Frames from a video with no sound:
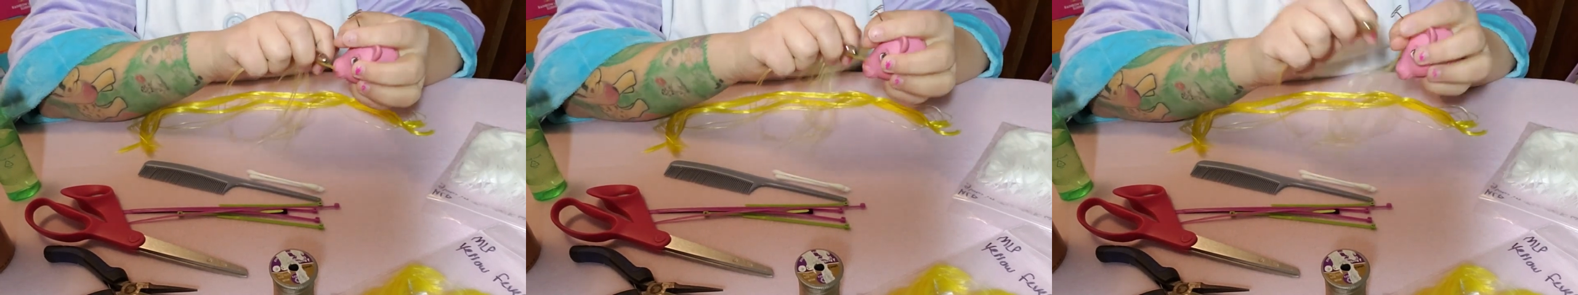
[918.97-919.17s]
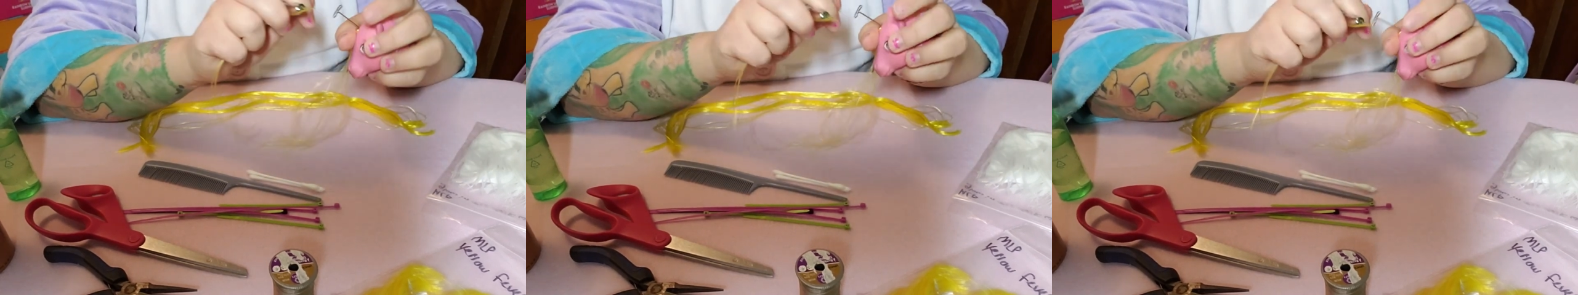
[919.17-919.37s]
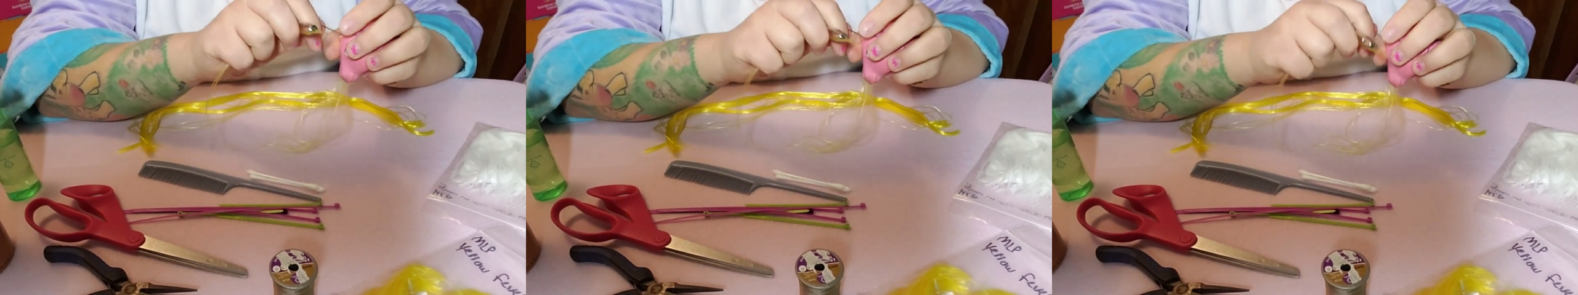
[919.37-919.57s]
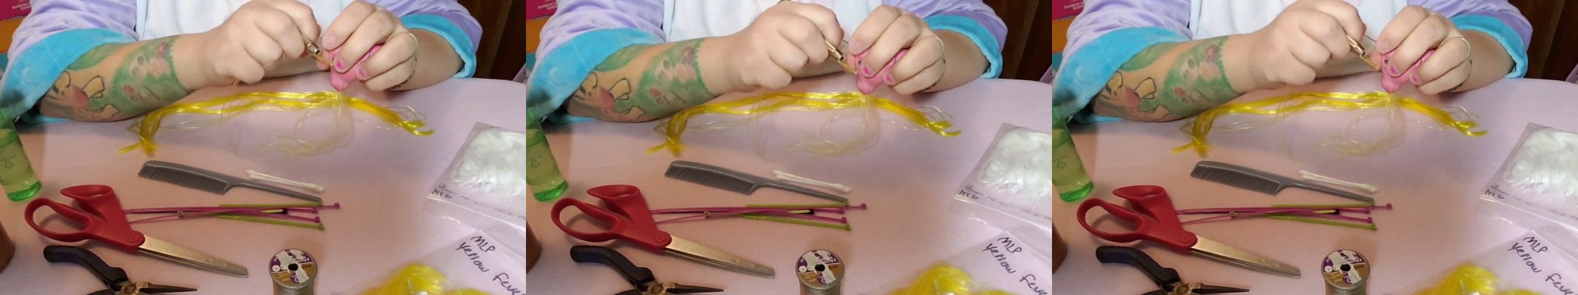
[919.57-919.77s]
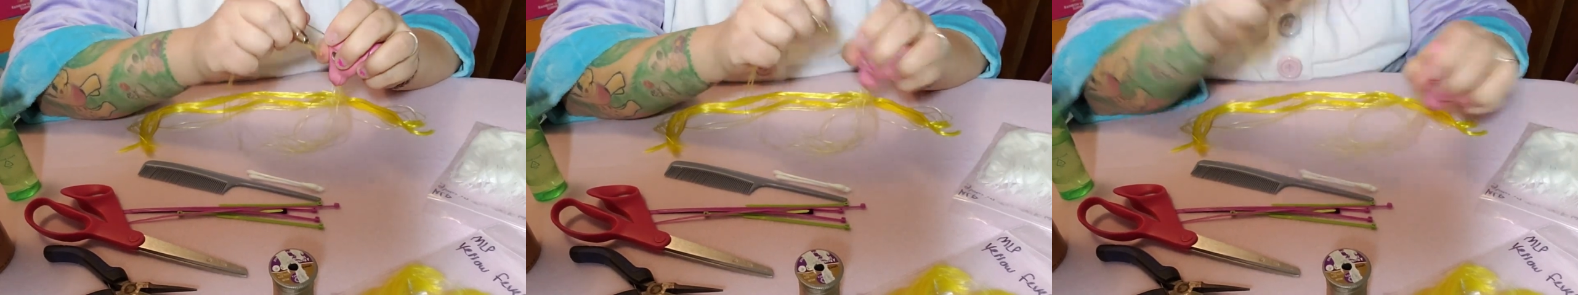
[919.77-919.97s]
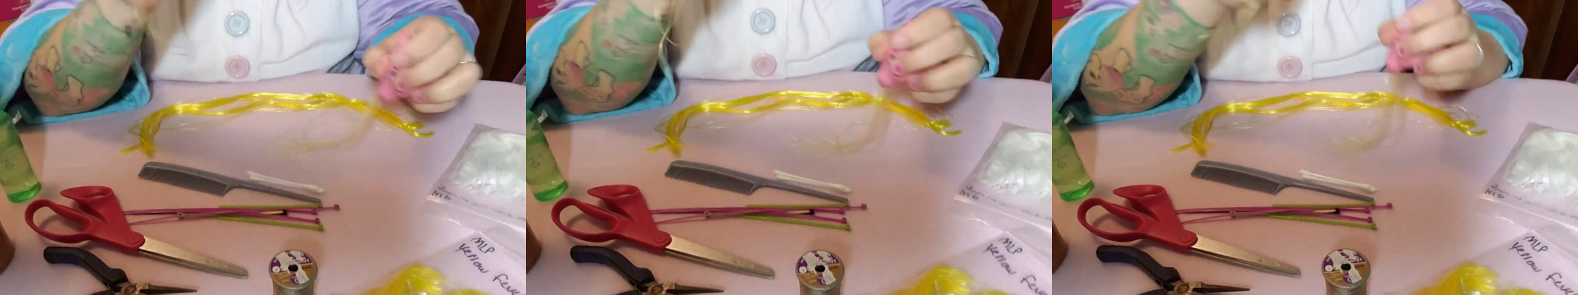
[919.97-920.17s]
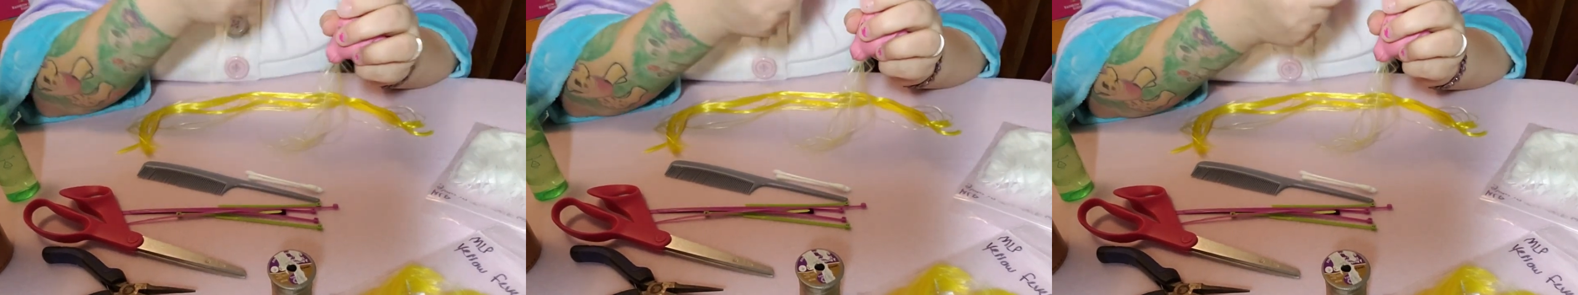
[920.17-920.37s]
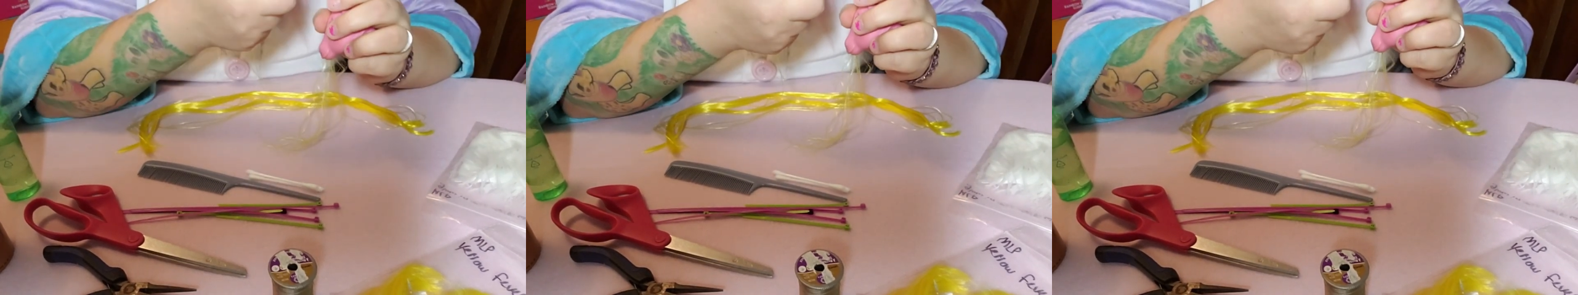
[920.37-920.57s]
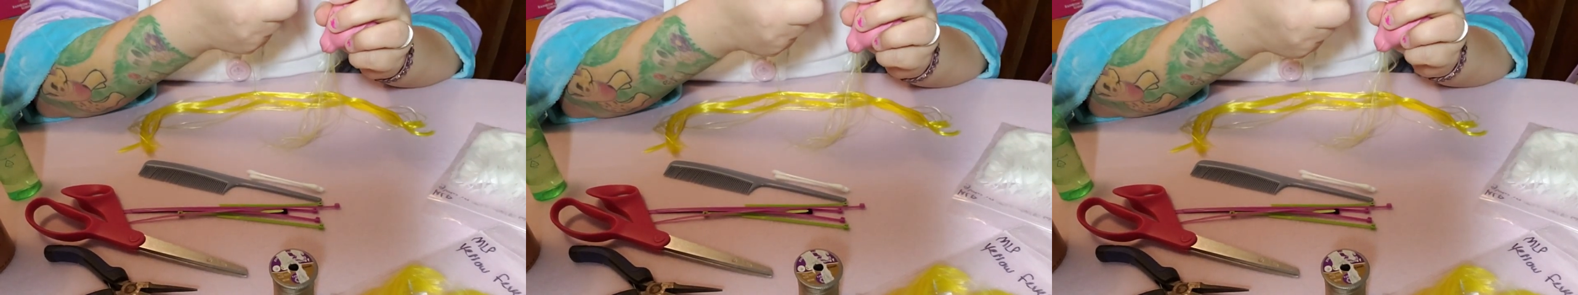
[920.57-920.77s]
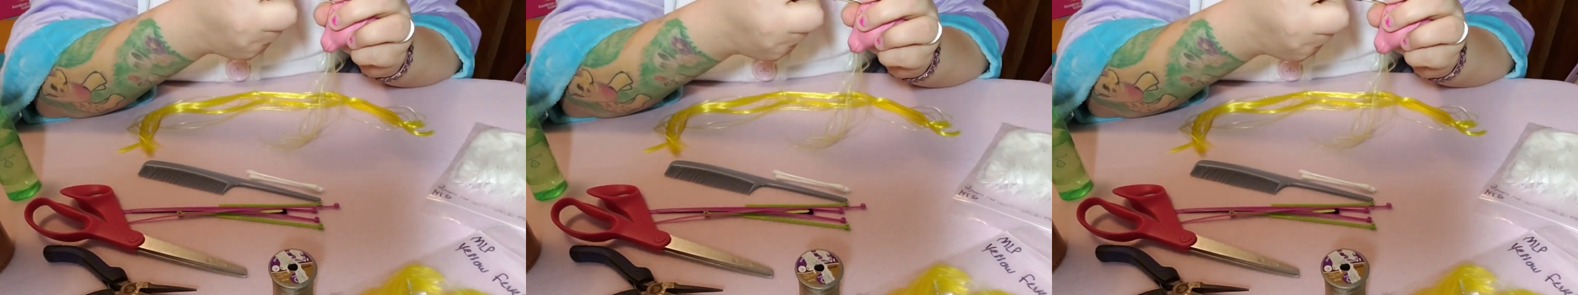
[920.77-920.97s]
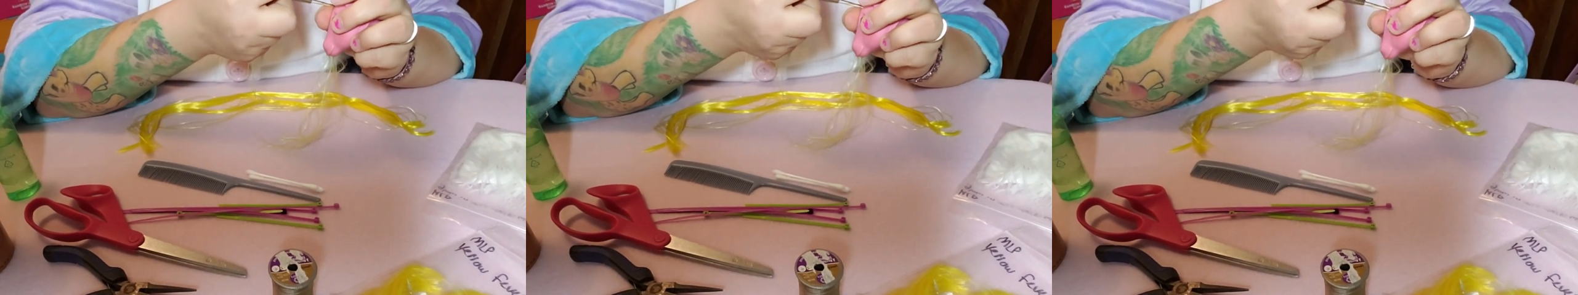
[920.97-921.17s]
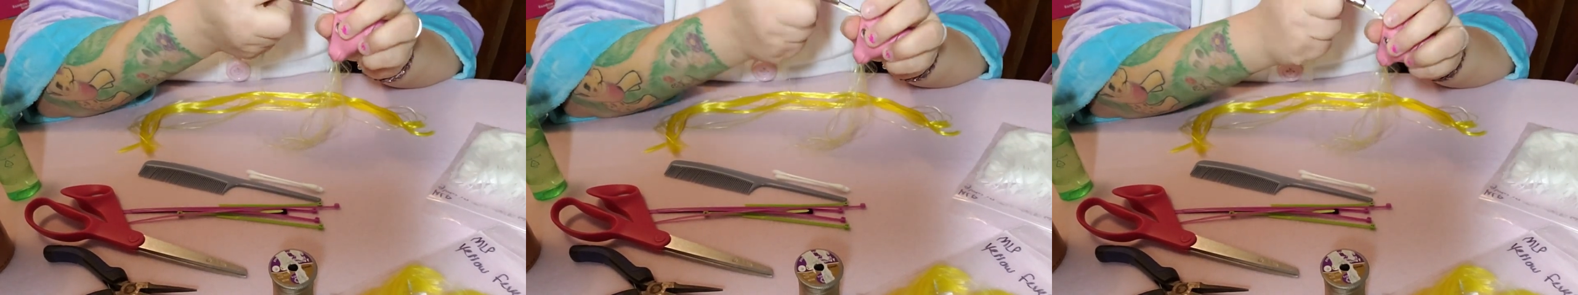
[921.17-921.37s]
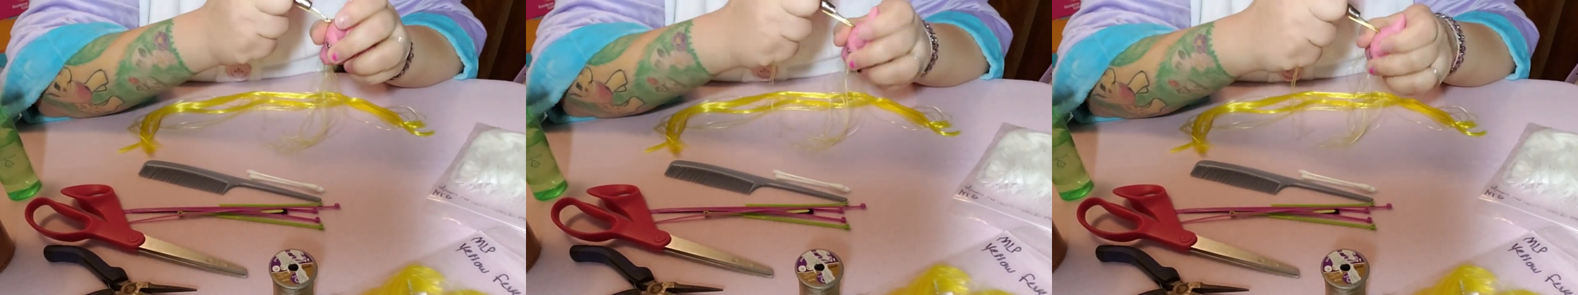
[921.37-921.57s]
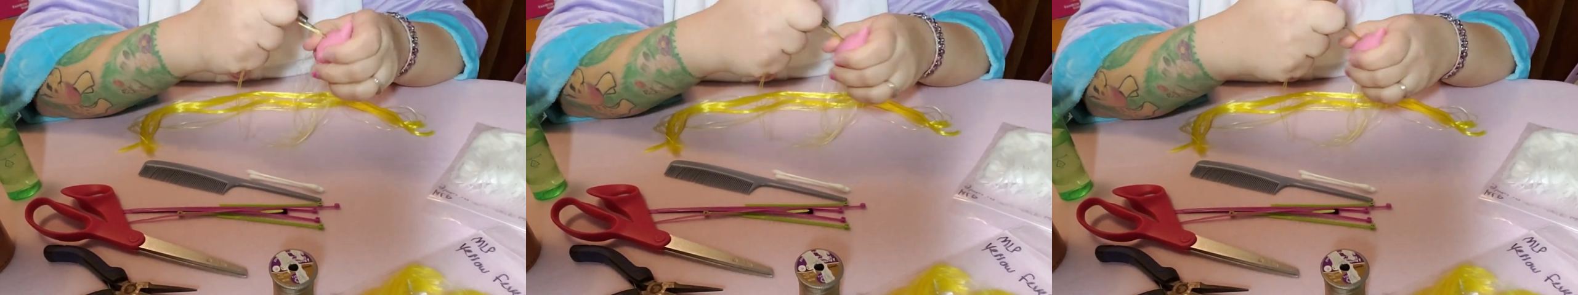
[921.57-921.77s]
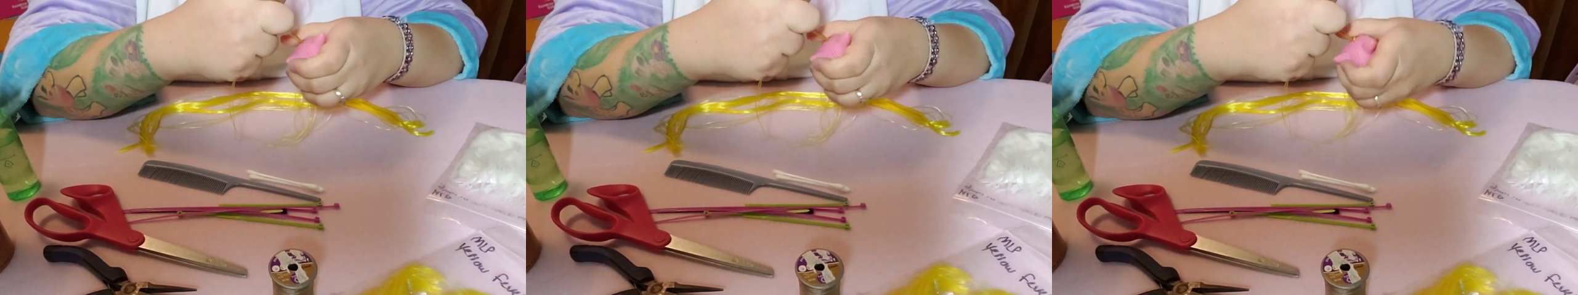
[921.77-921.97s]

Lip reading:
No face is visible, so there are no lips to read.